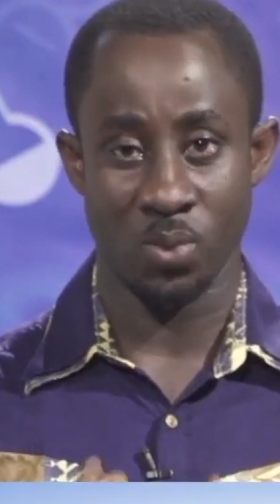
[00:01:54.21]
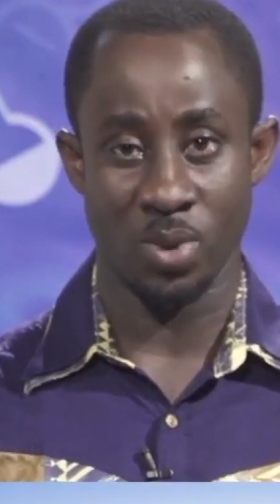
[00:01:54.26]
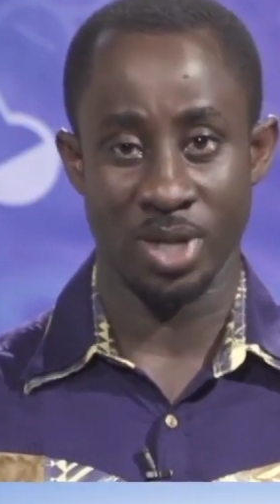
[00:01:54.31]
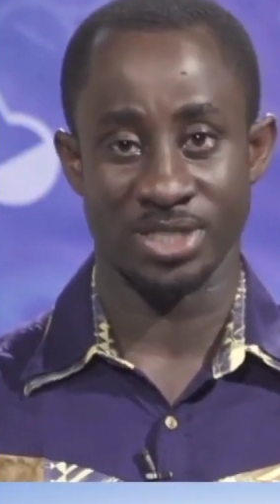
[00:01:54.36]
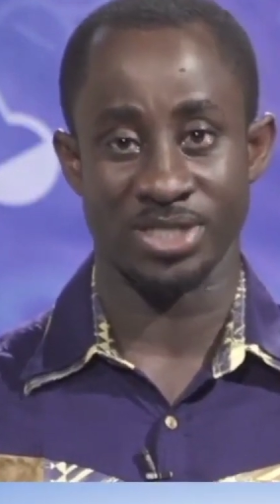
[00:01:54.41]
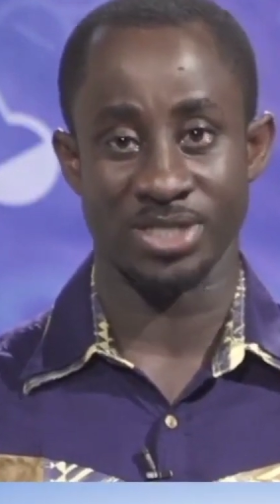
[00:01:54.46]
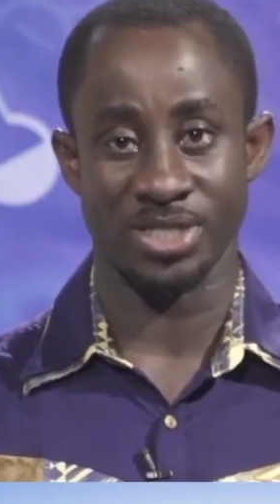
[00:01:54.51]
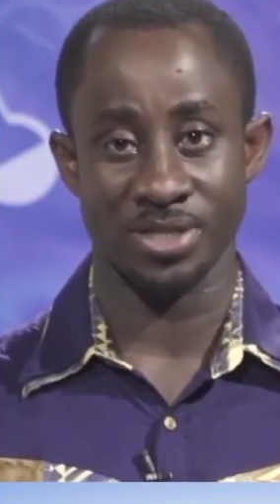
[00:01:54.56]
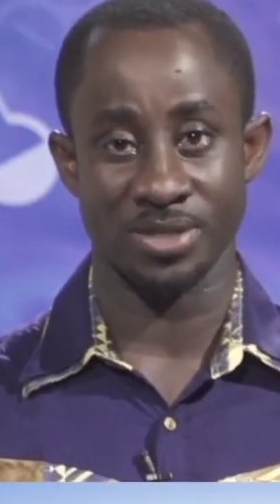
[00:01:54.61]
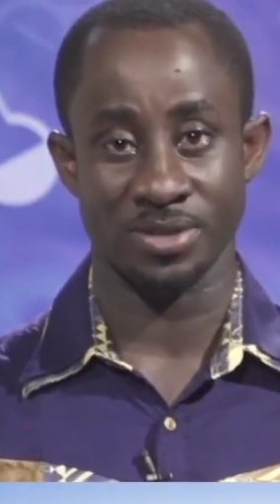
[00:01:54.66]

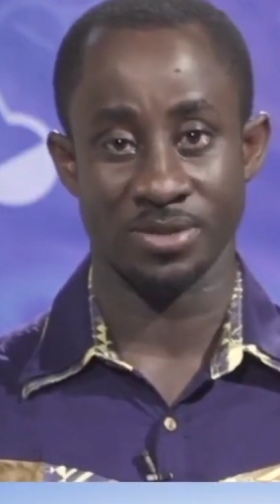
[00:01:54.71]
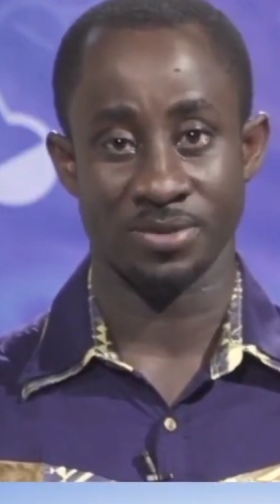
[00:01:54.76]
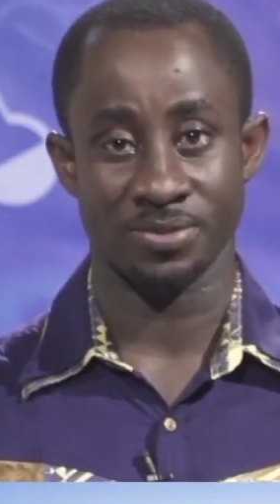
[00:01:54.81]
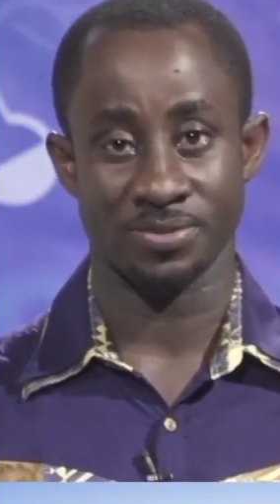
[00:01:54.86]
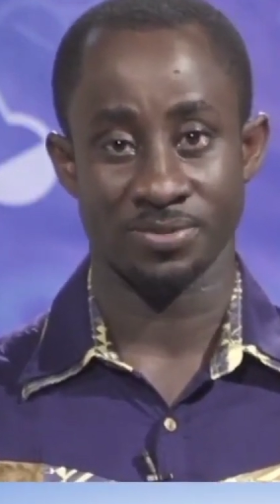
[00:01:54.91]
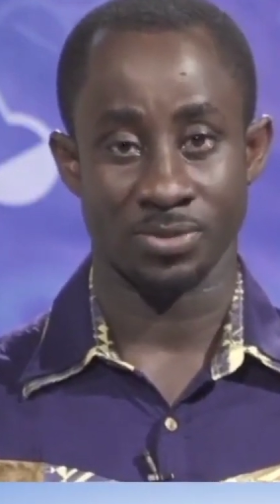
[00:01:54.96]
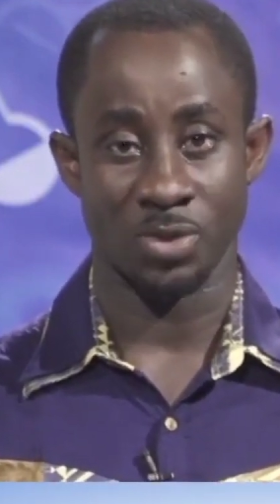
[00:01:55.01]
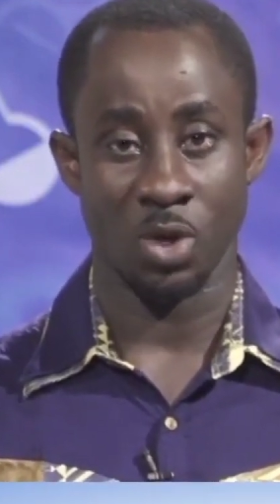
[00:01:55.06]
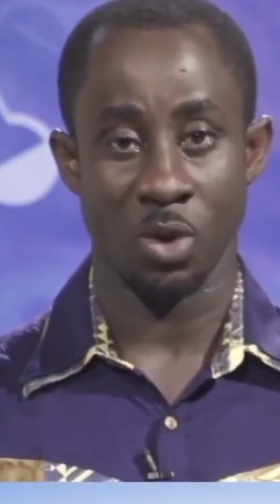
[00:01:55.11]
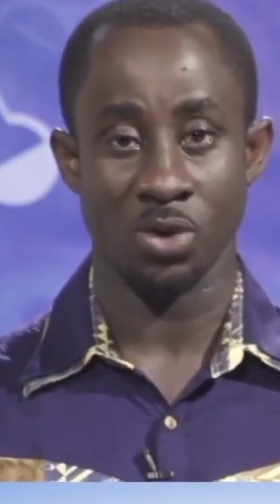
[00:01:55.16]
question
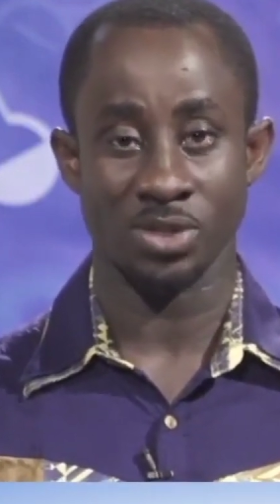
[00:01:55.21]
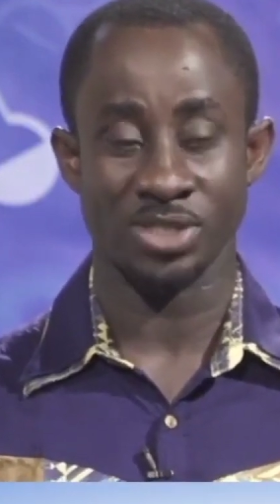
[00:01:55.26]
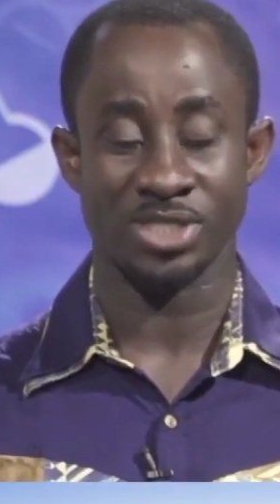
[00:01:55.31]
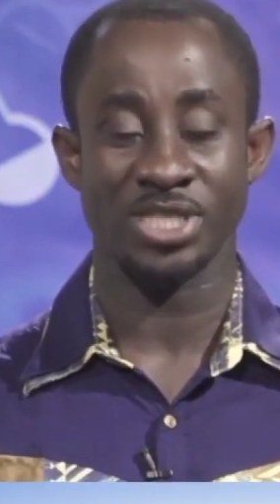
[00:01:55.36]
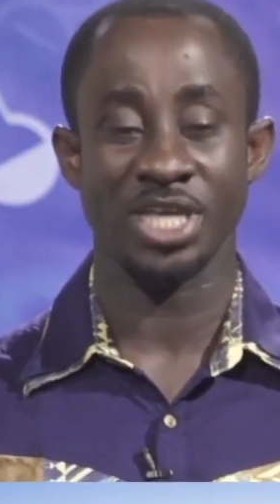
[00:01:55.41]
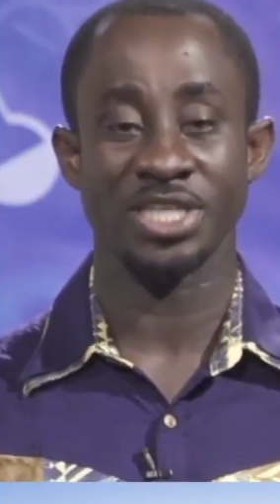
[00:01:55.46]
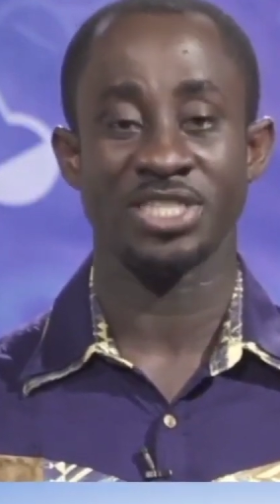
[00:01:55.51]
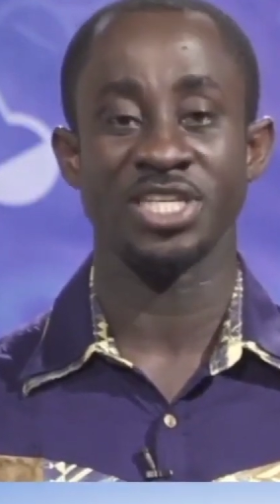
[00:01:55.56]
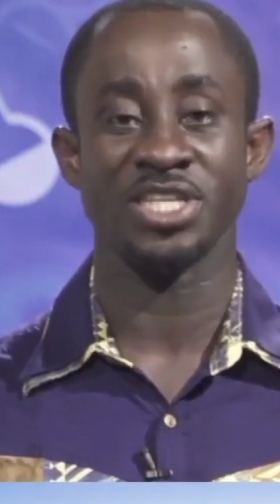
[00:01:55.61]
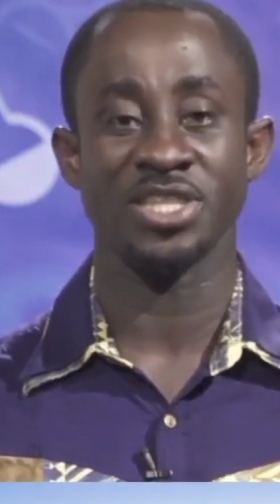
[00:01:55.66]
or
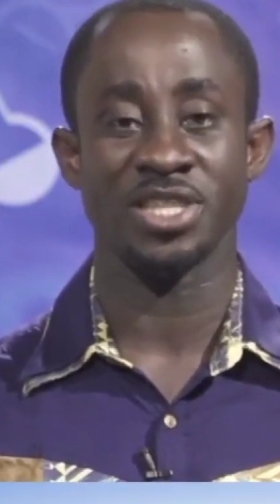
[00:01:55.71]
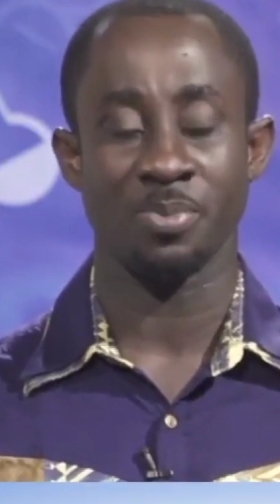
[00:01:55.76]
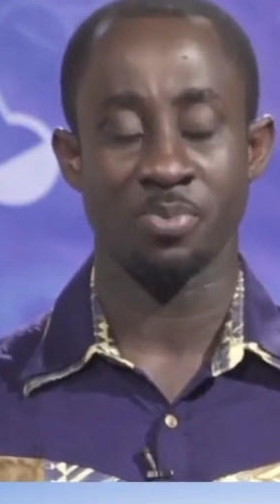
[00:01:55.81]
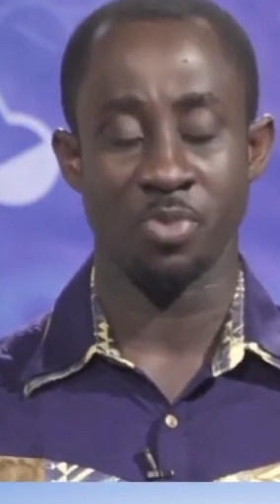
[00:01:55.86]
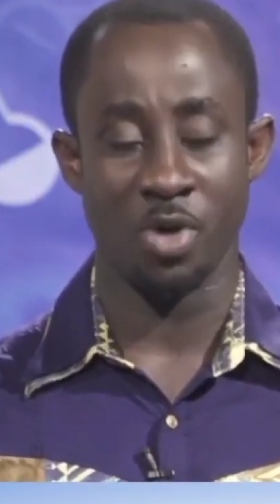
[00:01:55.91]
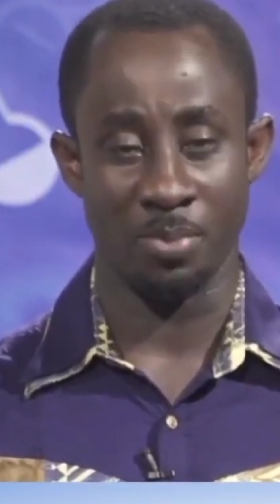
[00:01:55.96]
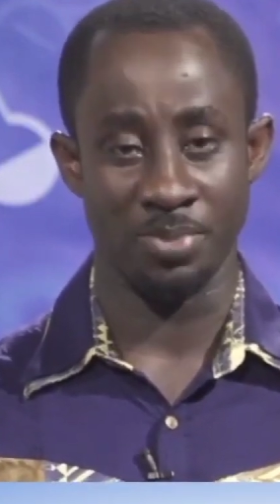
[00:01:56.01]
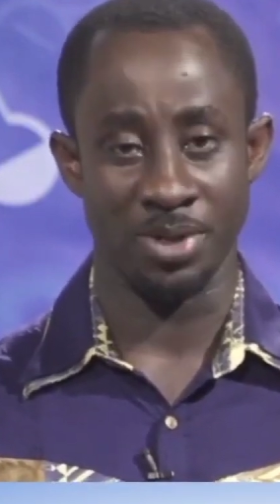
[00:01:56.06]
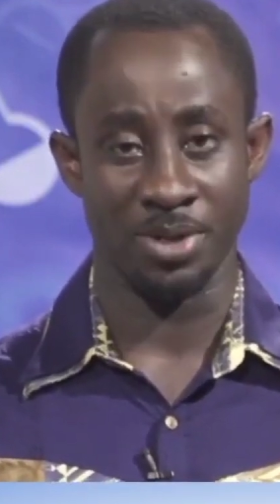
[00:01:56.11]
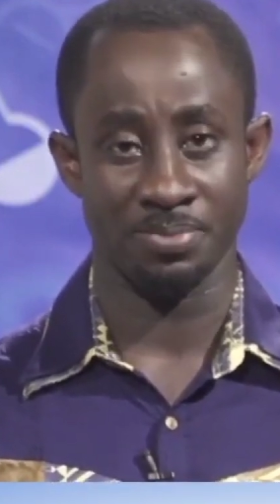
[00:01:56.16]
stating the
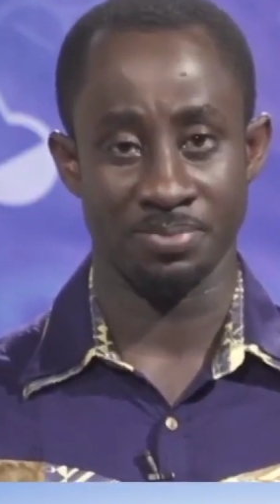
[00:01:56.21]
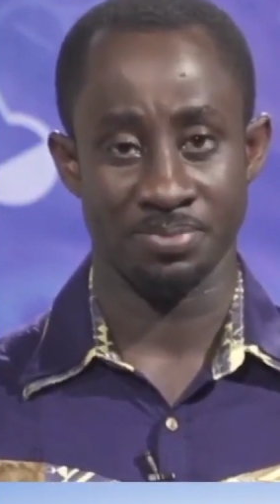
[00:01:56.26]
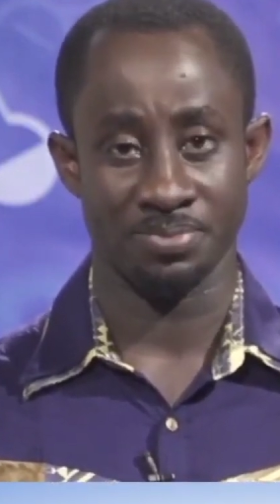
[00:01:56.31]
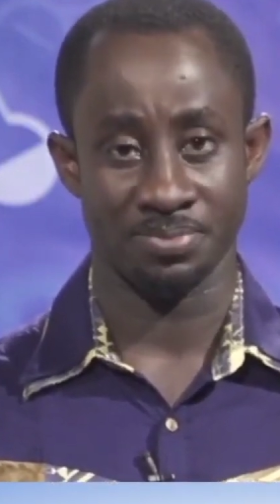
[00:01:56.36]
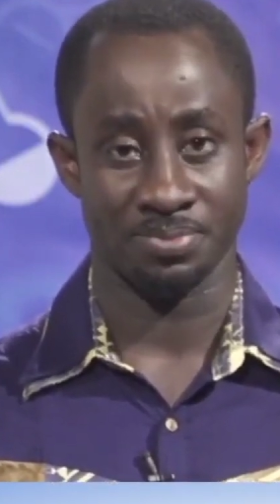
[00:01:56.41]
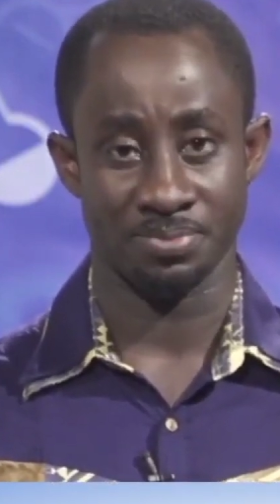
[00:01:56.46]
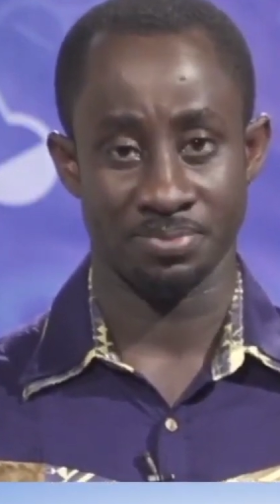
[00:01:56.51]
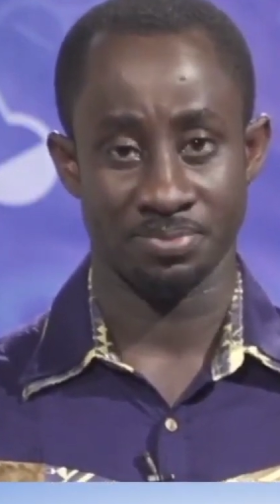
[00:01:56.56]
problem.